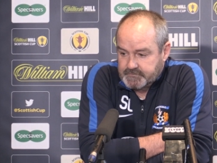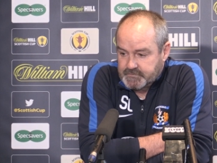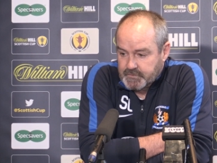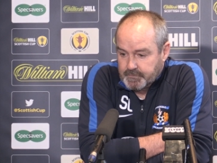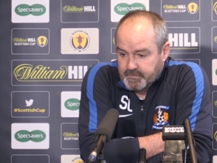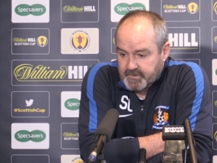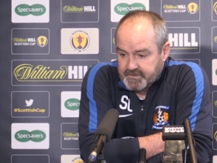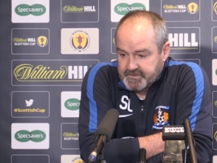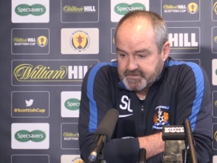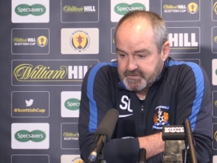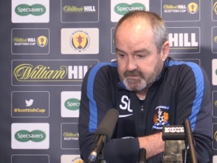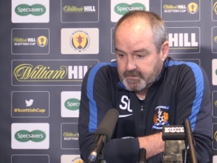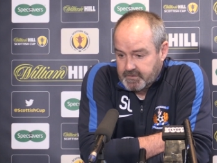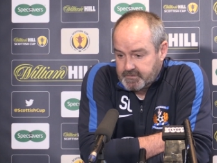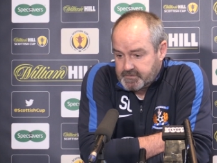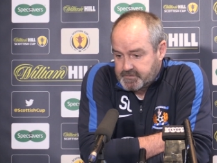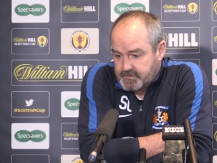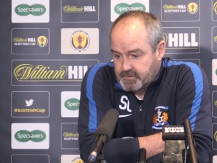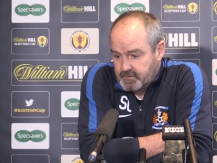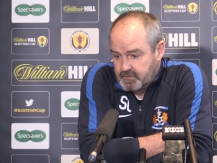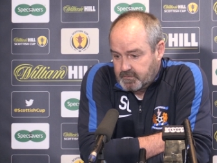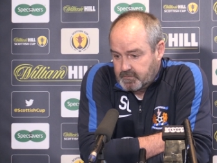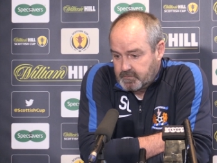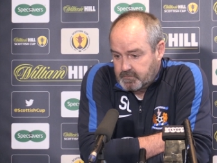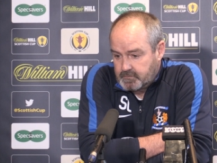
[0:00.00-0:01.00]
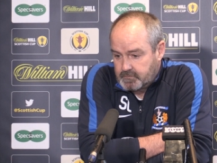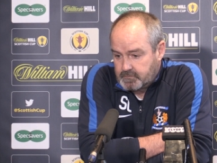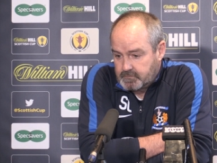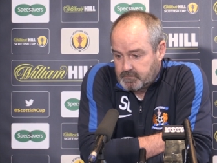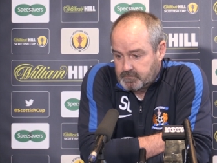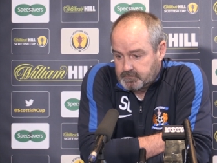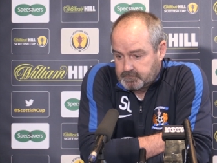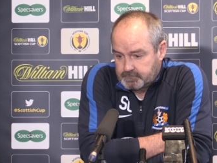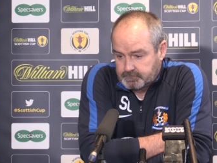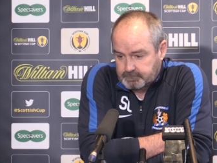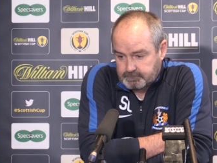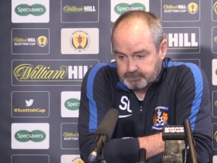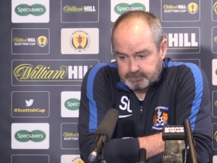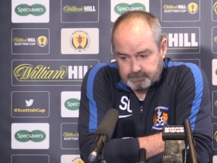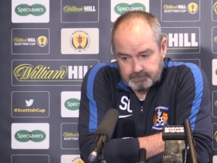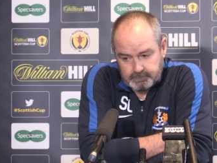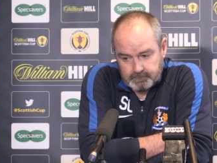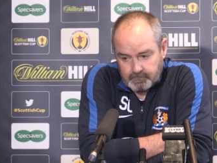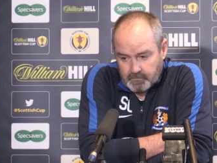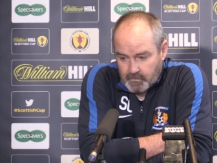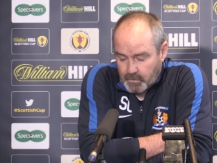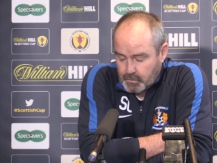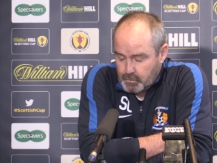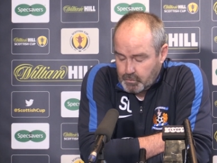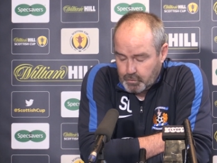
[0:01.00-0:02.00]
some incidents,
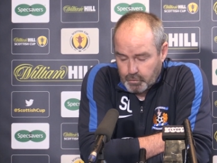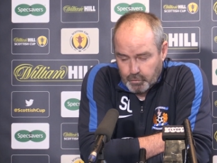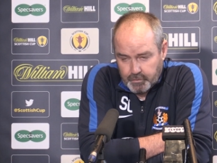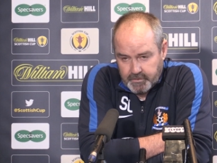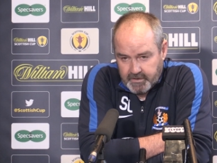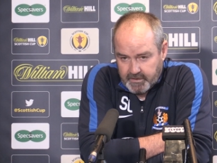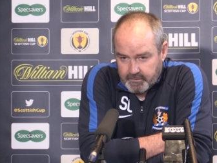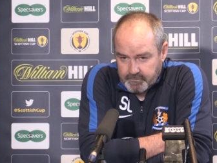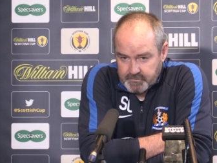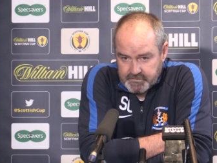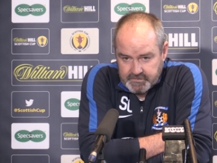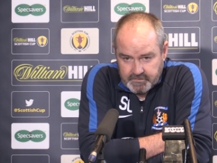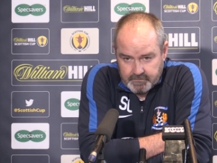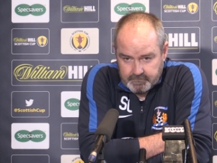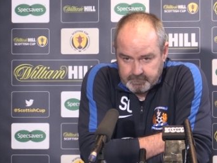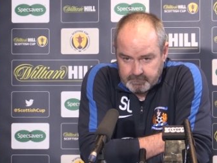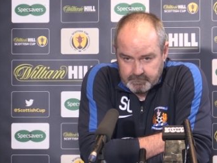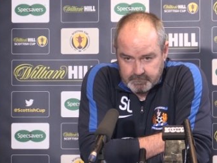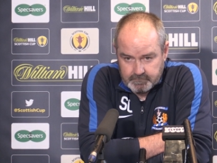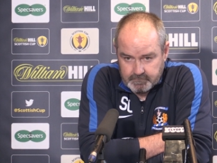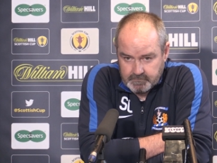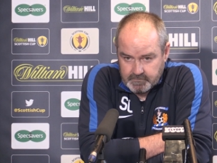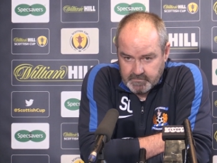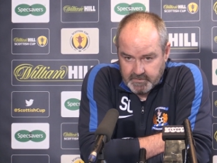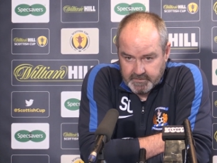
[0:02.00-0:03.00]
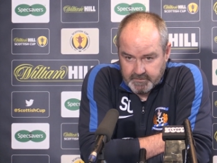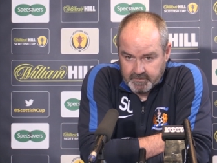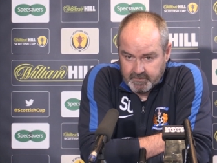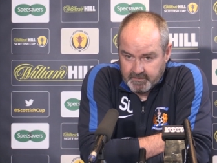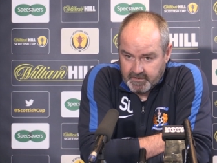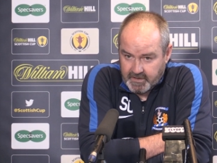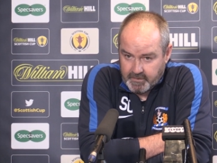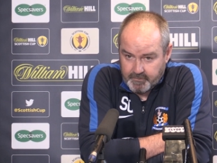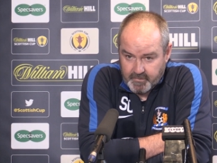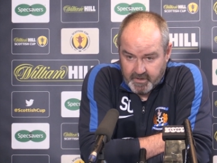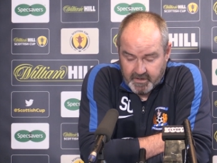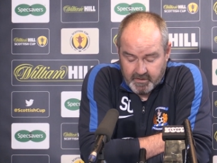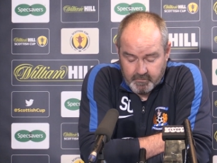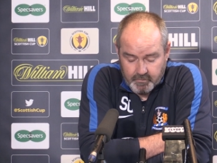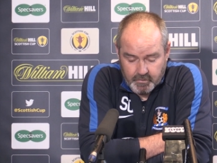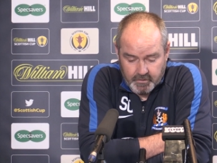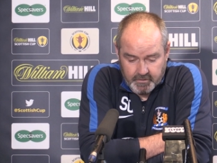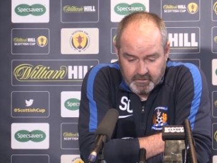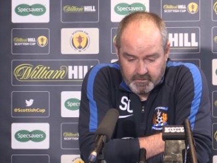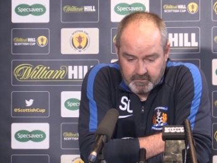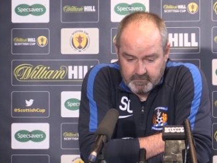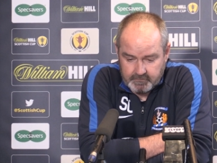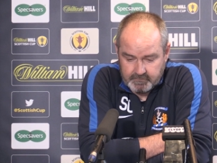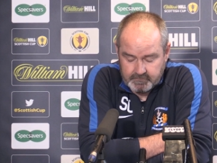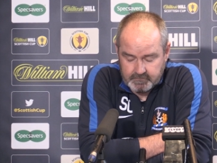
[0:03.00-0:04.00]
no names. I didn't name
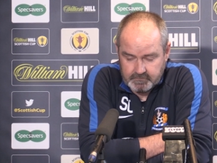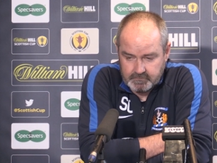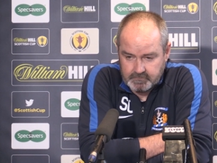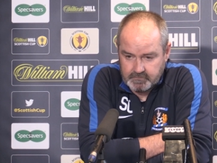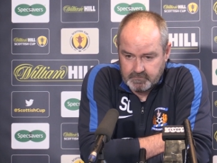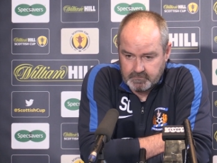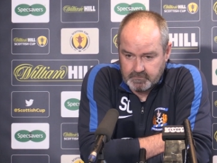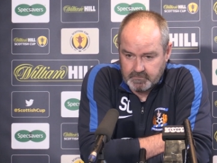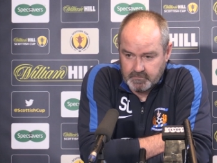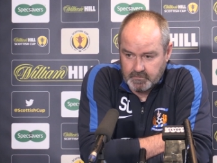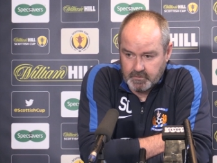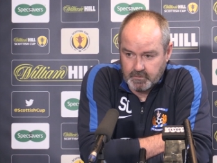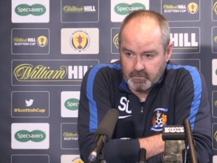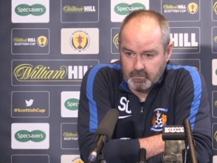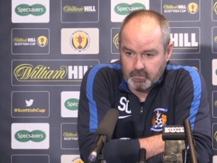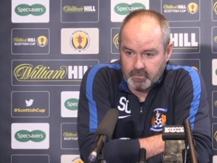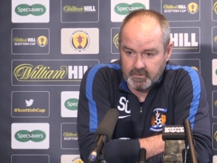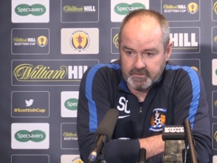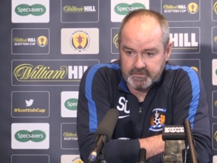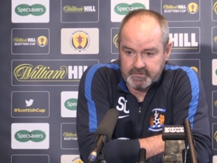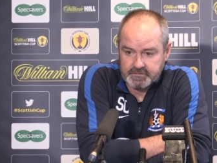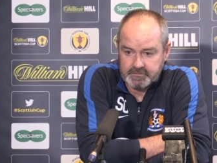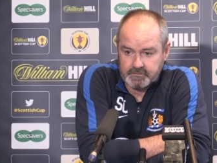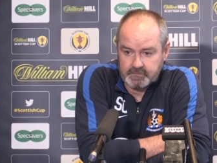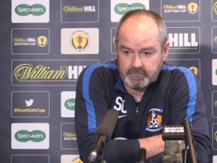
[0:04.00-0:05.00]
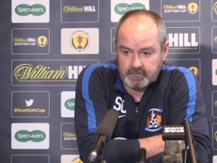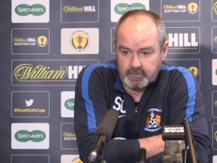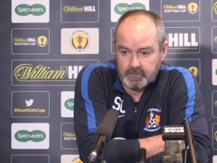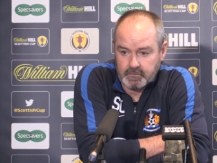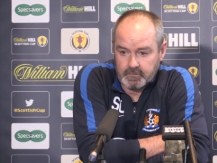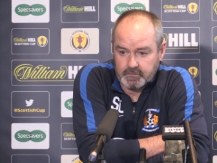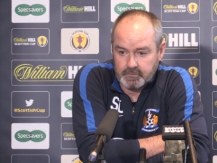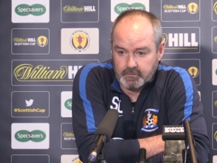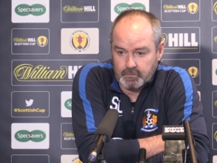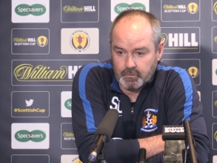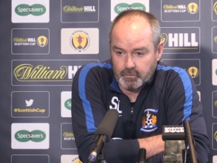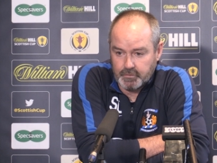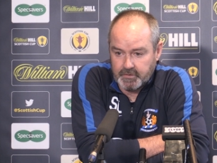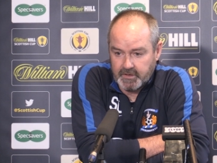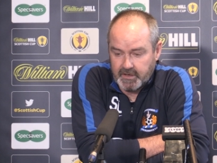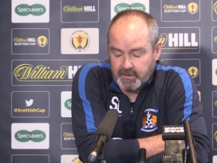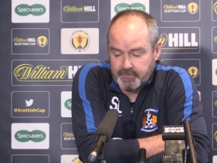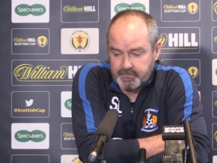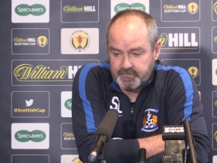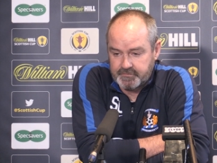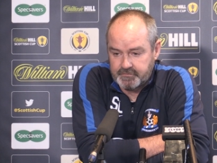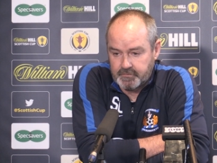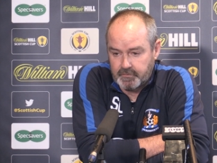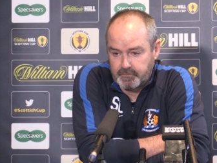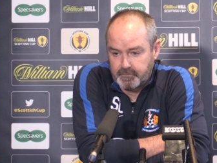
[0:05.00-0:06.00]
anybody. No
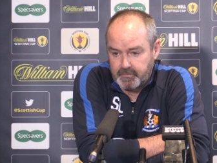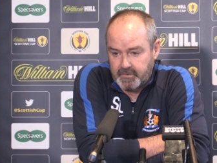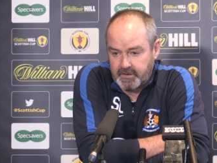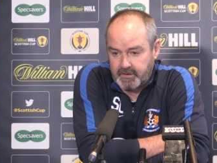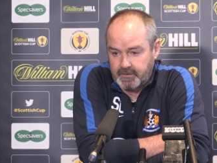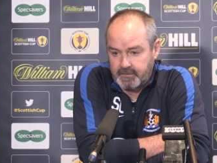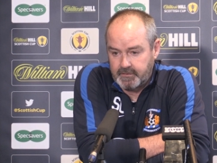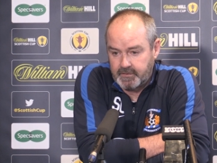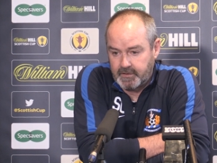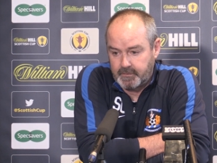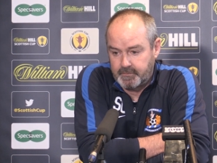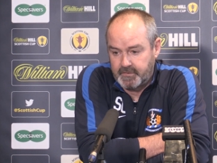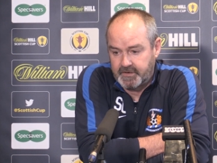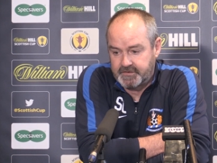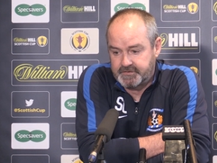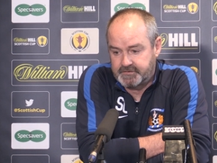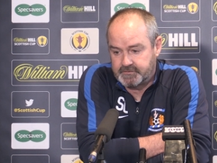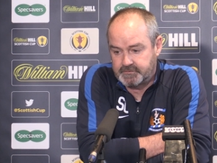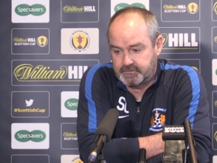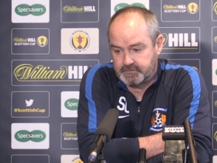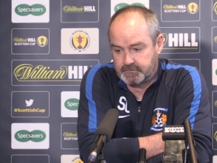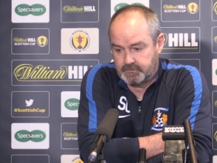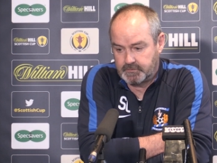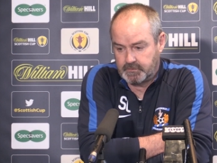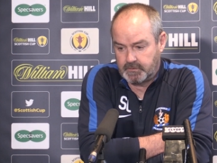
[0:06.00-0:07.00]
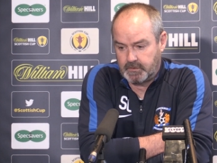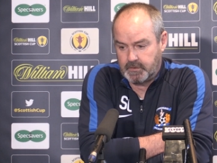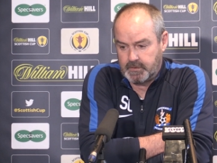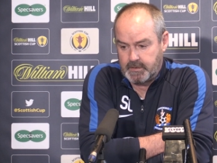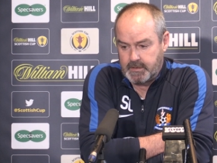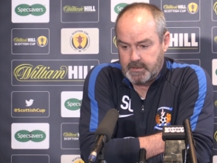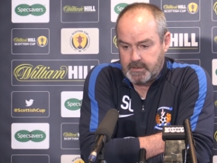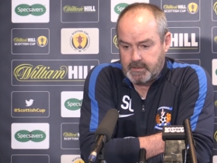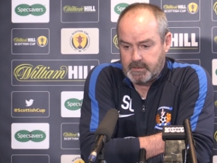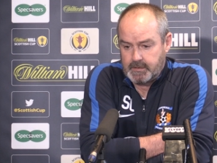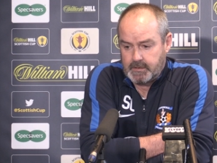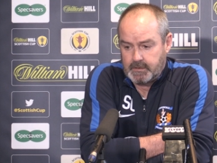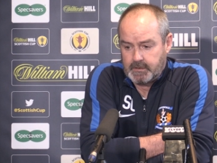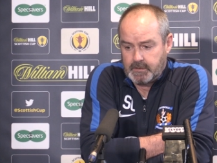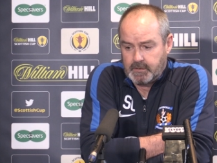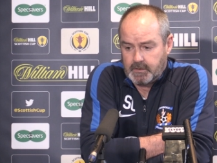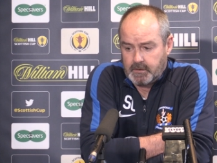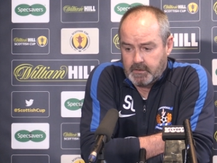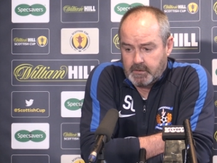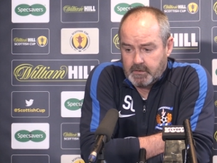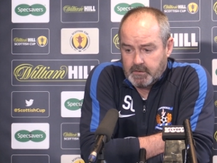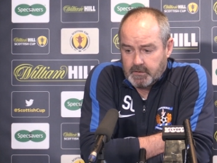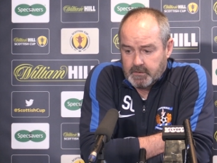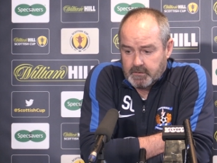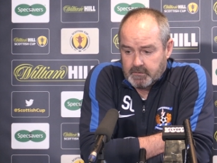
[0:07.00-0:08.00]
names from me. I mentioned
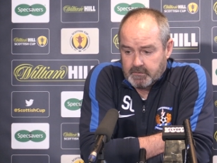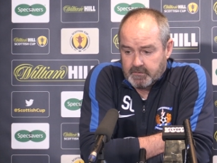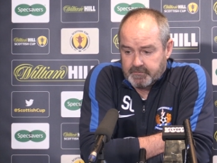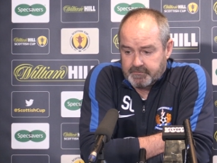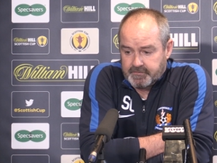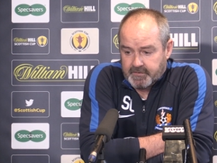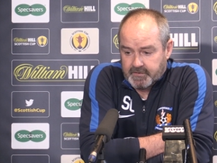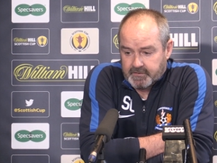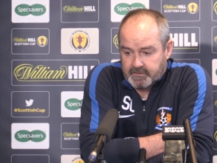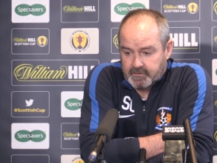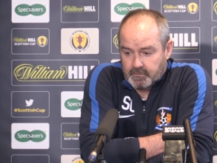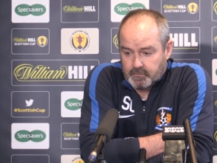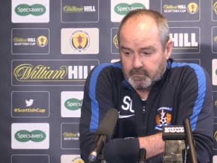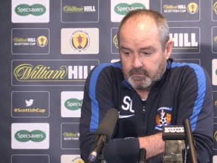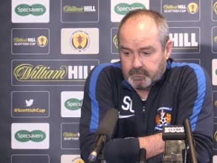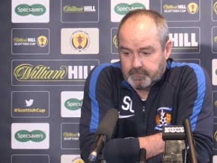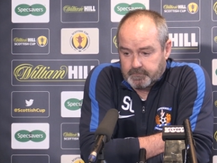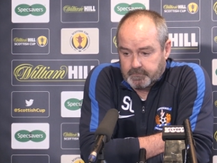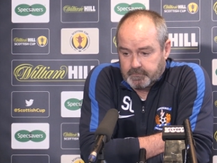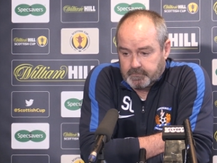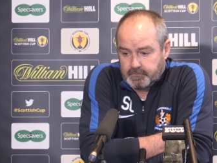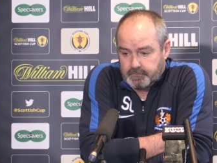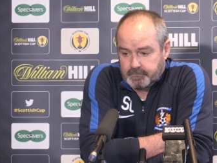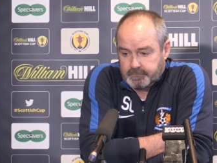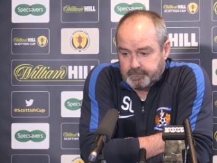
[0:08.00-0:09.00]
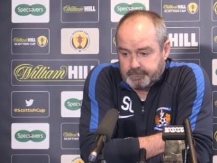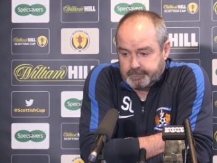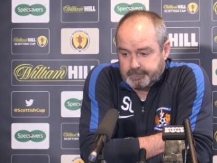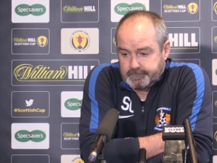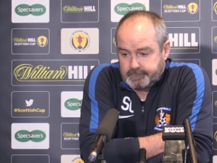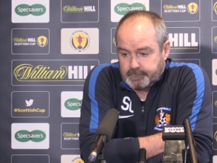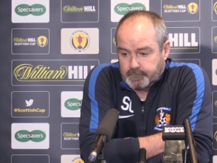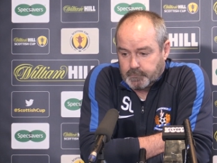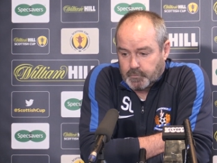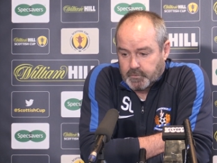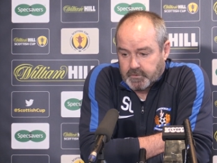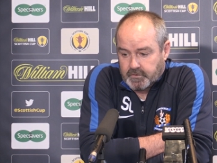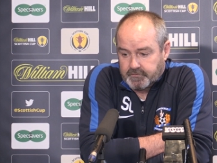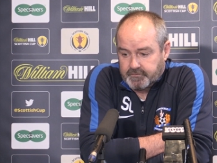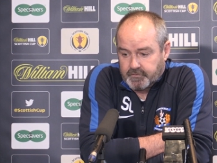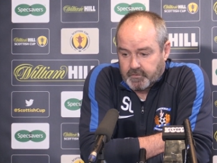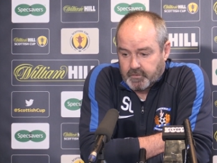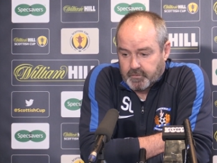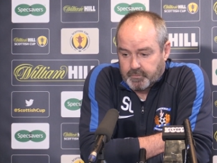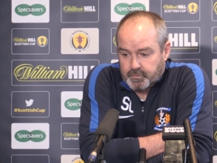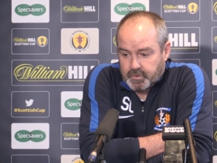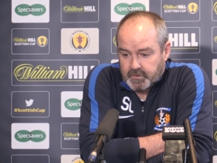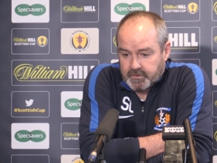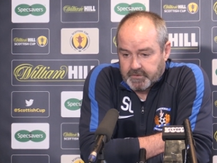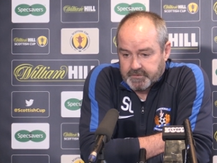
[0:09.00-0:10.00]
the fact that one of
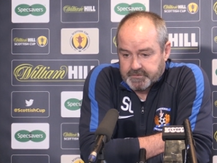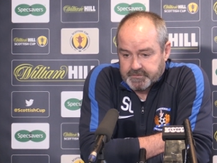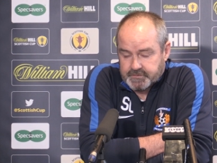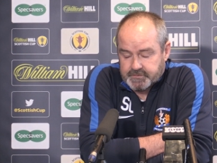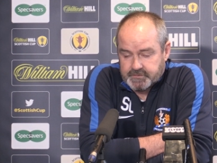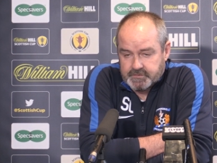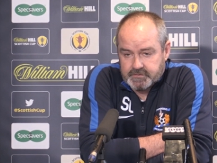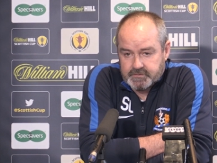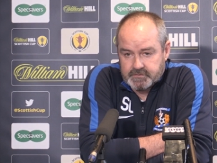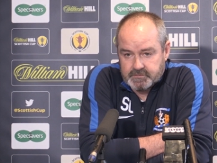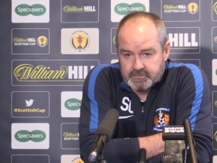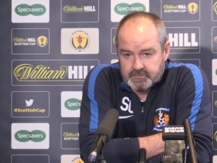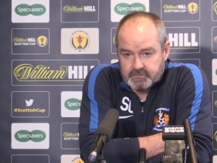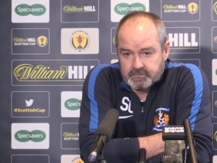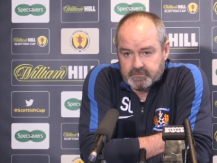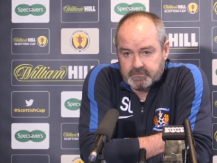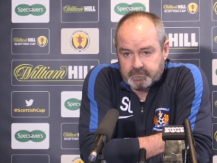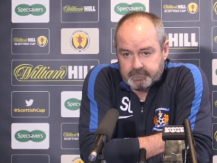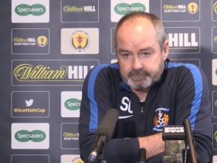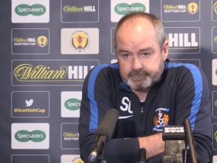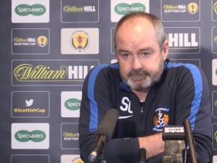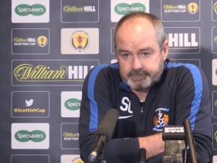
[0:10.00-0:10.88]
our players